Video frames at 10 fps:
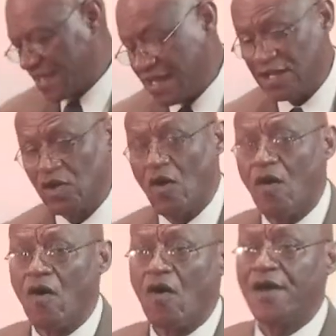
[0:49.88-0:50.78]
a
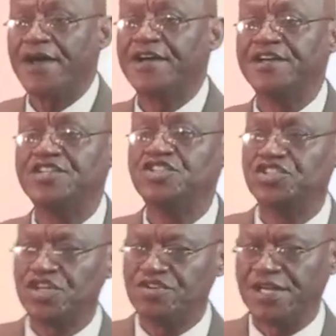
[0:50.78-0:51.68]
long
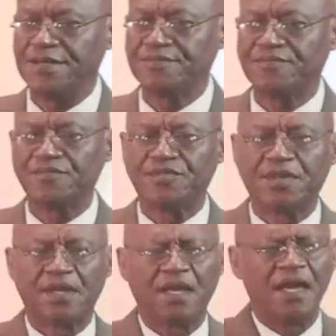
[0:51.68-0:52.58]
journey
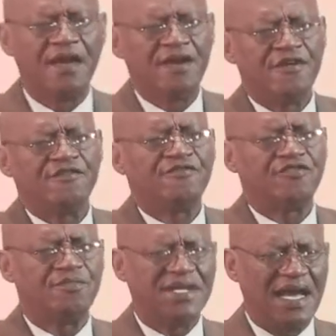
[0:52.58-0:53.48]

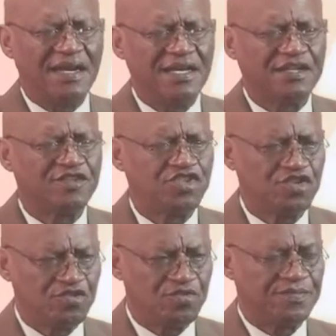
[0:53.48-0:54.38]
from Daniel
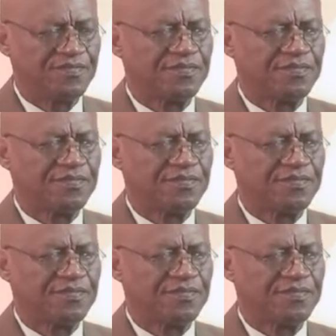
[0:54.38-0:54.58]
2.